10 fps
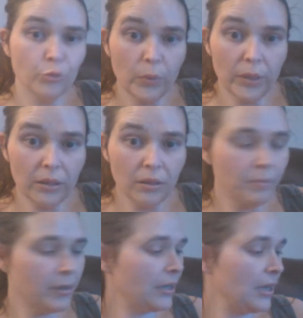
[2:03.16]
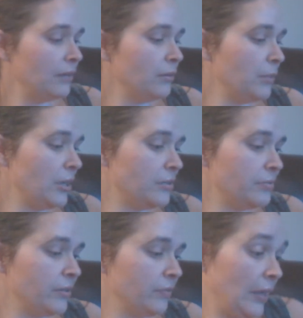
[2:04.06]
twill, but it kind of reminds
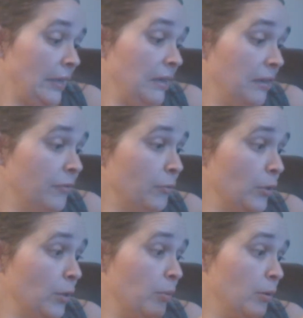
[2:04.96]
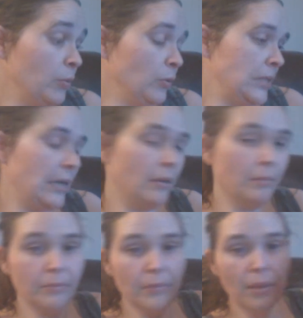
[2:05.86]
me of like if it were a purple denim.